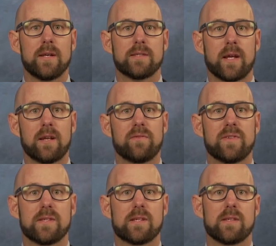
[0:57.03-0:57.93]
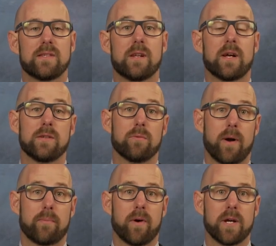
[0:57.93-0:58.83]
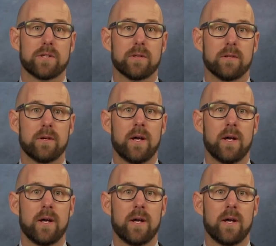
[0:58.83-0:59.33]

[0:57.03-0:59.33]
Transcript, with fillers: studying physics is an ideal preparation.